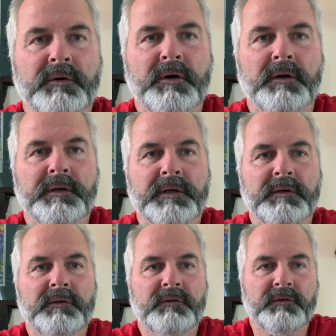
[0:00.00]

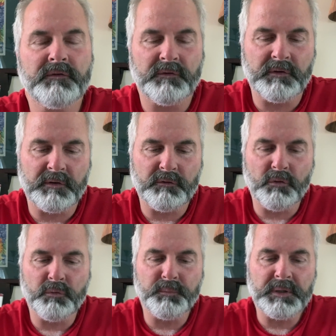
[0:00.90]
colleagues
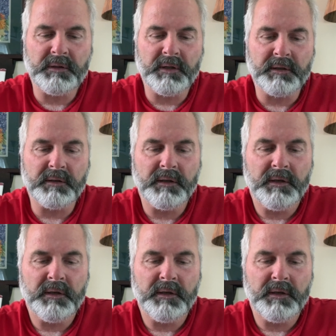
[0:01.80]
told me, that